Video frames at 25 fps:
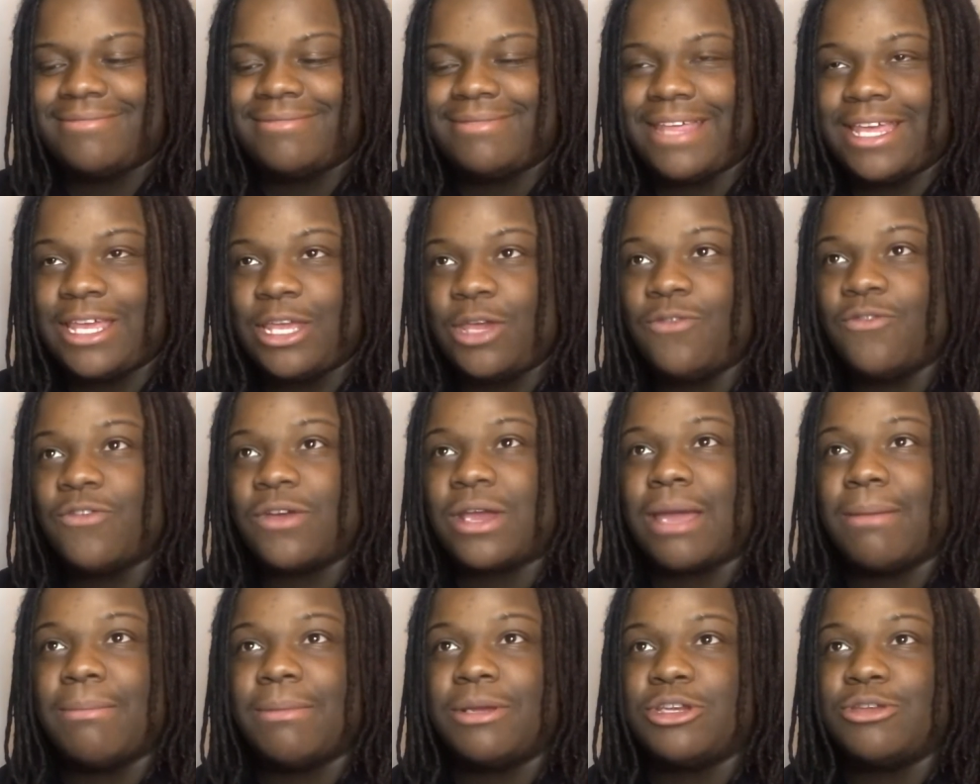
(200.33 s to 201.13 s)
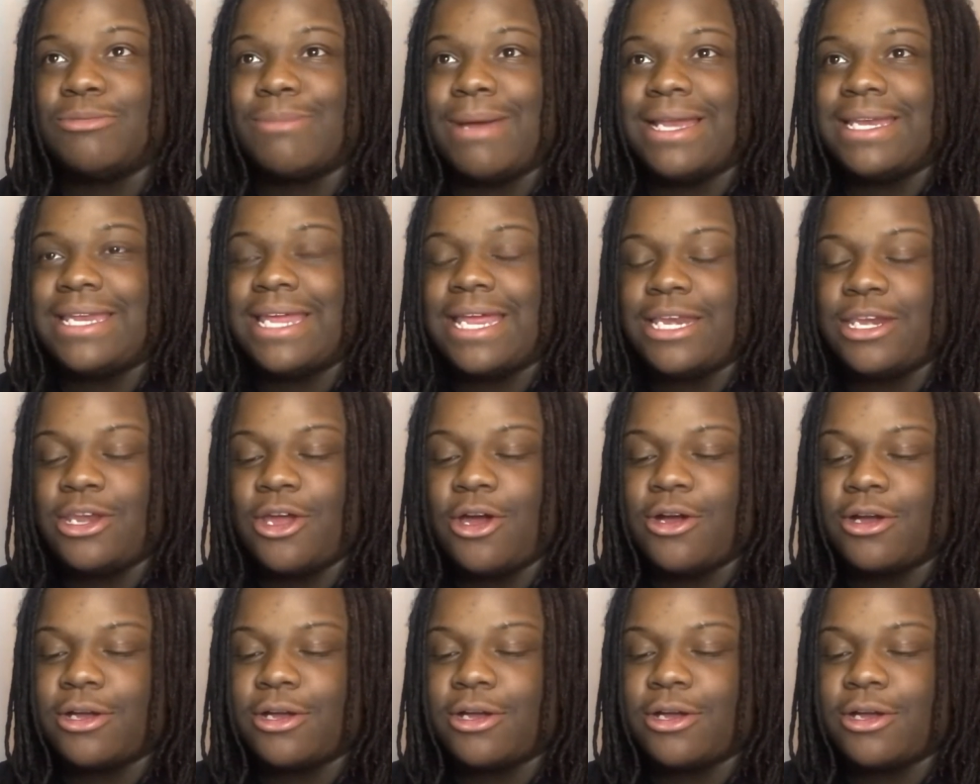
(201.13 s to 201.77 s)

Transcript: Thank you for coming to my TED.